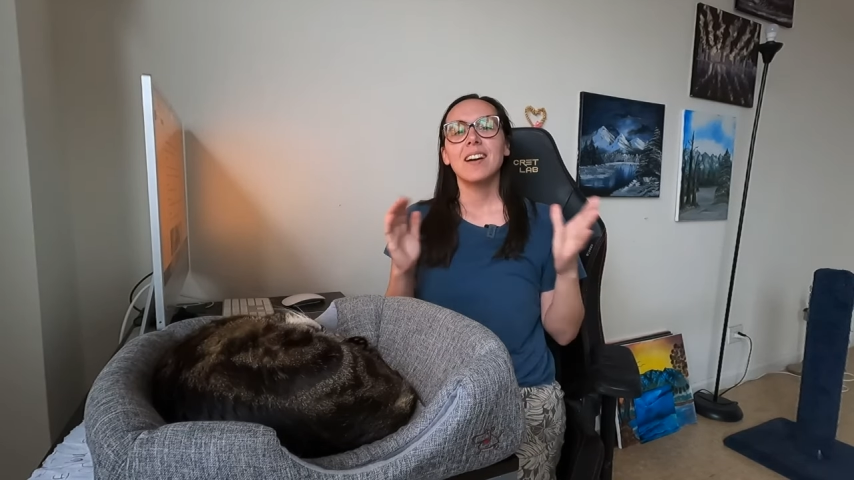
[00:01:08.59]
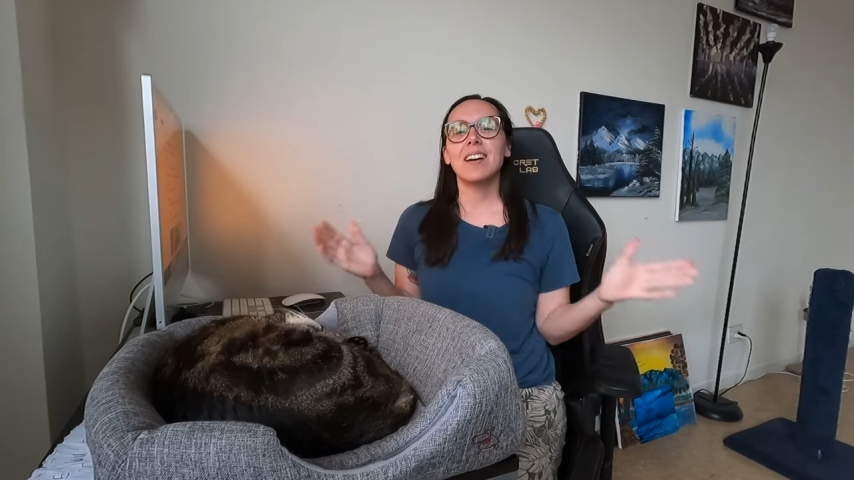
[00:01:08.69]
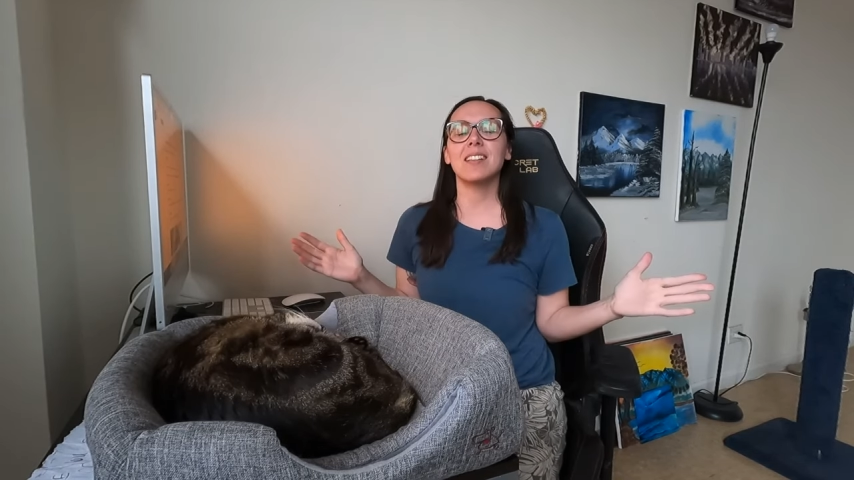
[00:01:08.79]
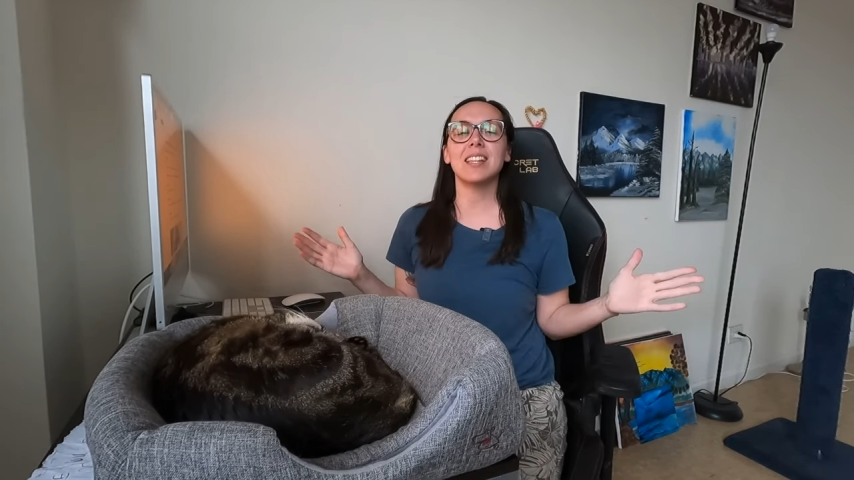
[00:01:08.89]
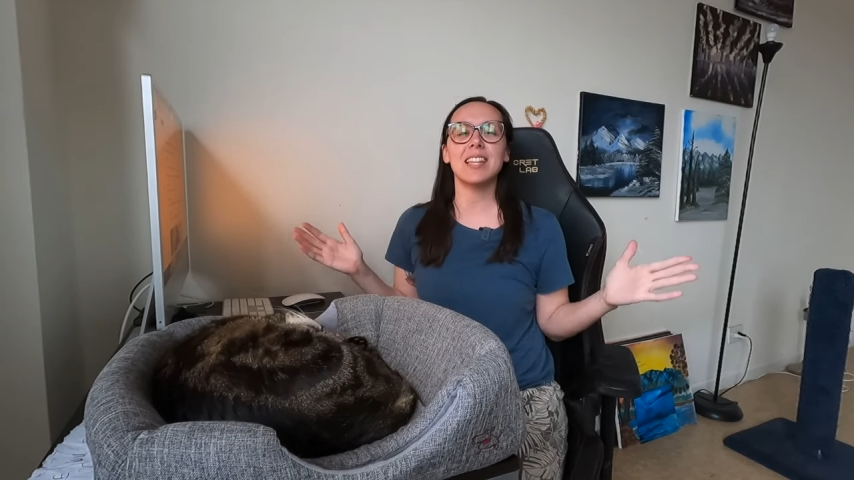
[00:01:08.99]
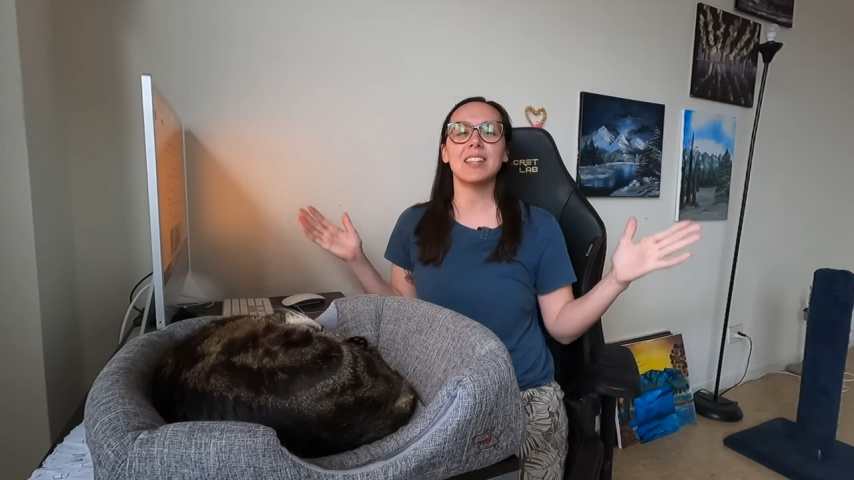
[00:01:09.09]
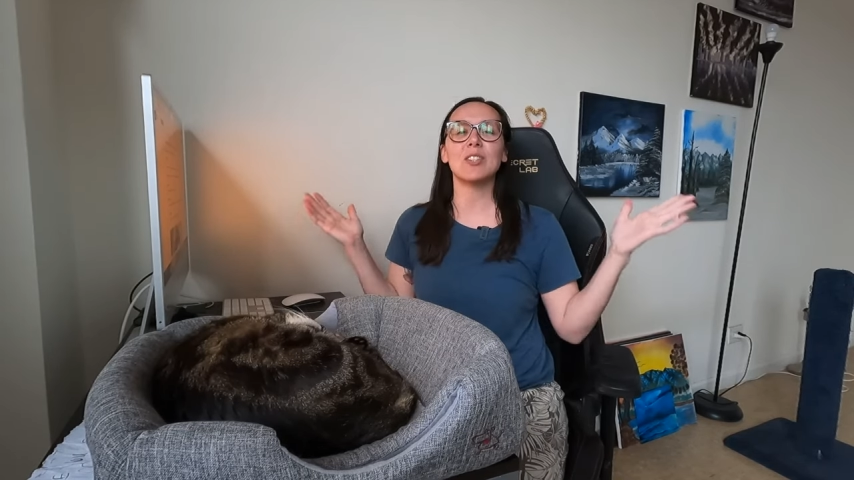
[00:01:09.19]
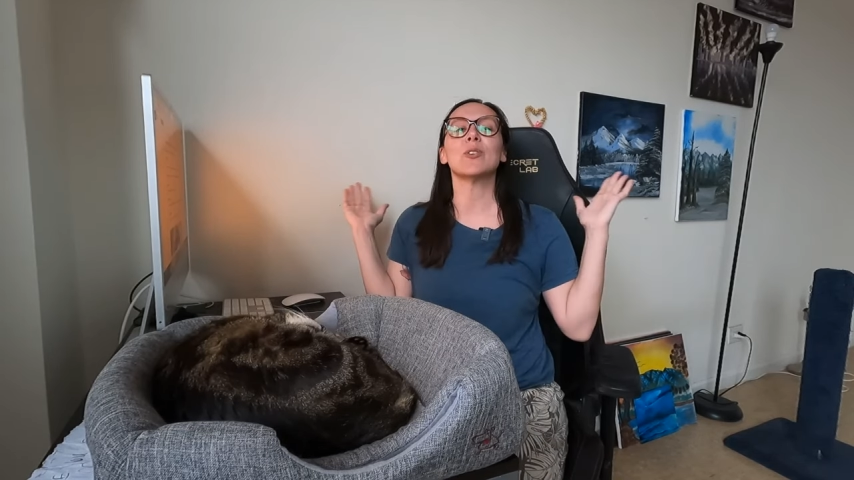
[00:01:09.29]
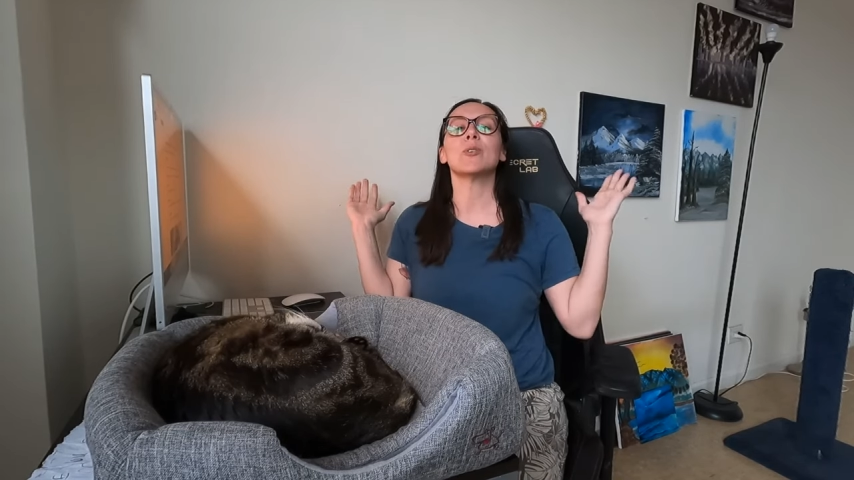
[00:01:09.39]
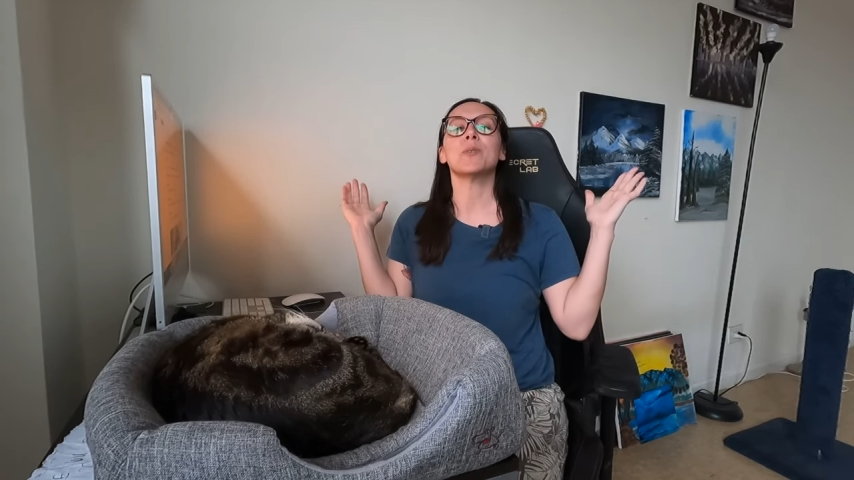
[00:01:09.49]

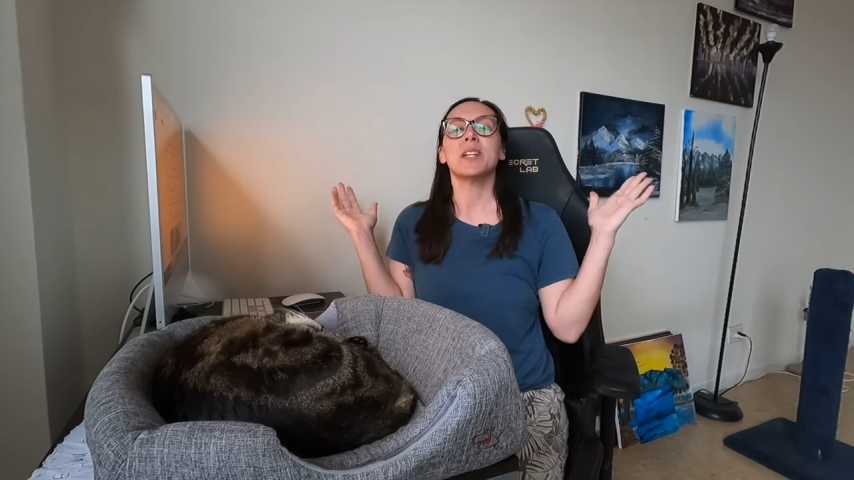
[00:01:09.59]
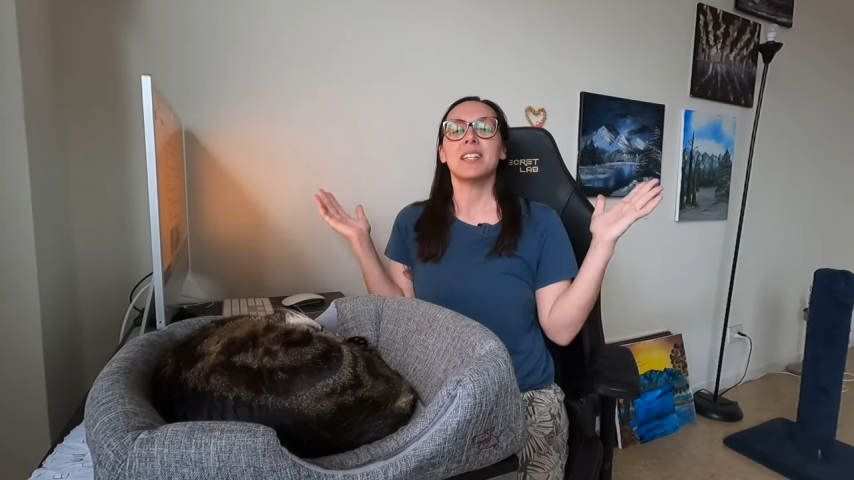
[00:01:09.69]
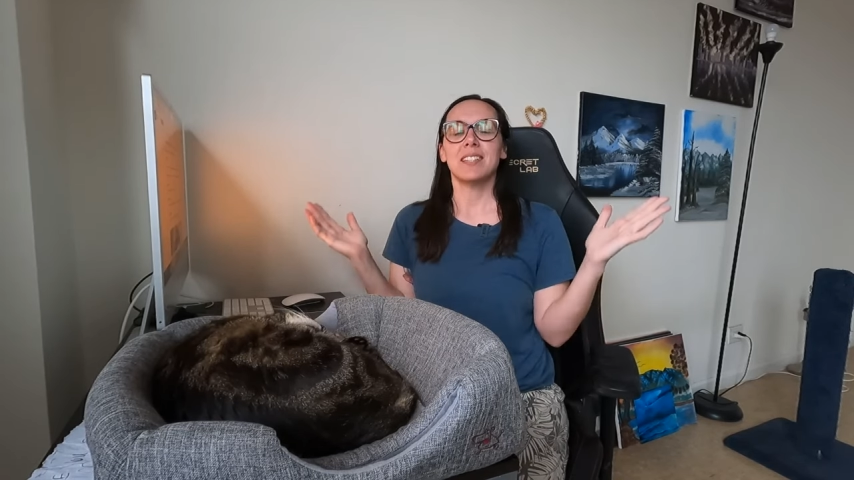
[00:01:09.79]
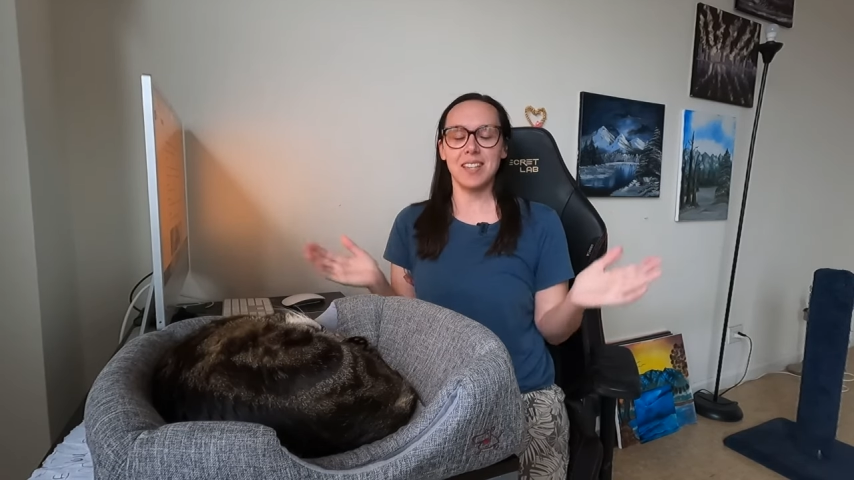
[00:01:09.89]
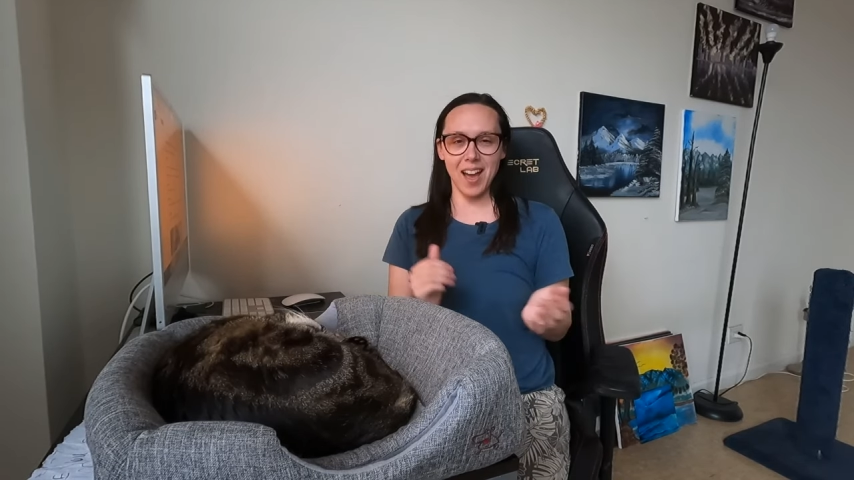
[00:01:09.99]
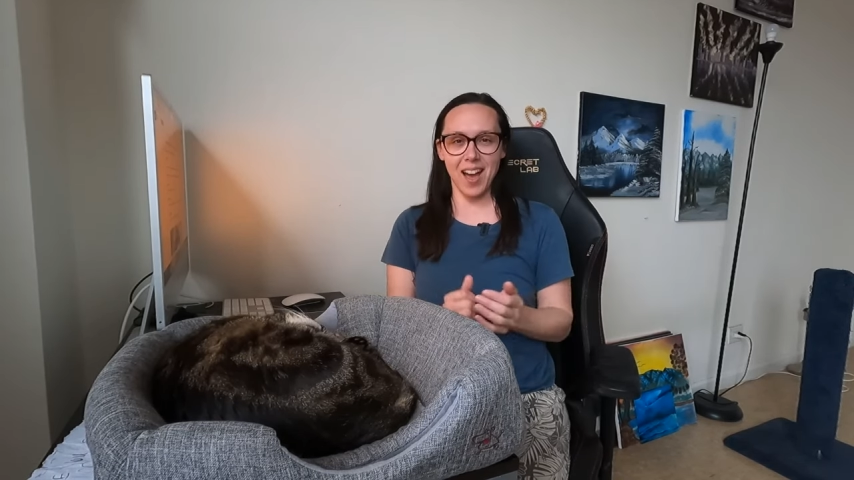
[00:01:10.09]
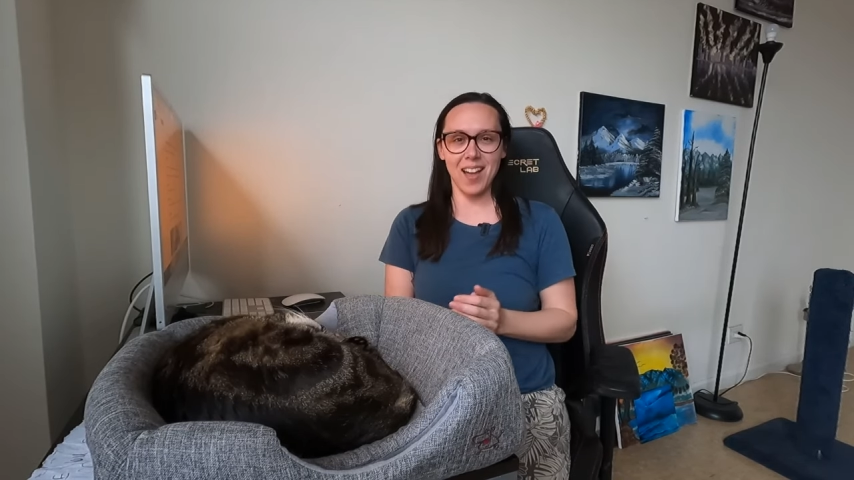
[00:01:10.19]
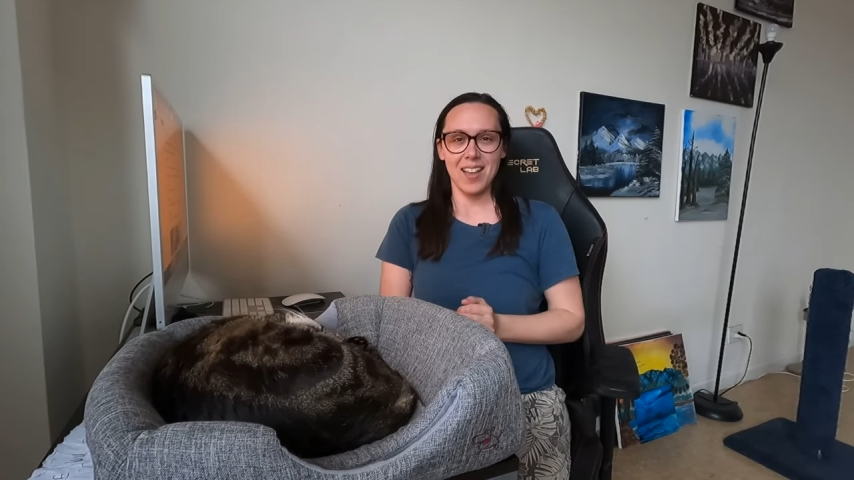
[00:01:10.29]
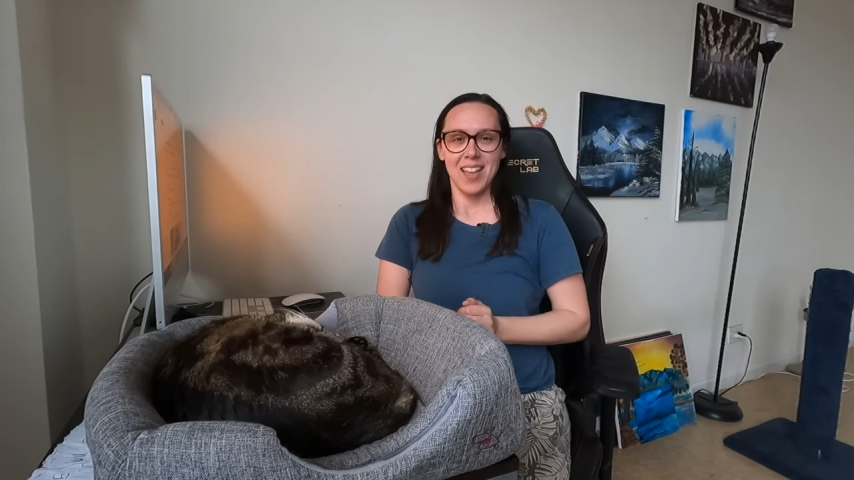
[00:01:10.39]
Hallelujah.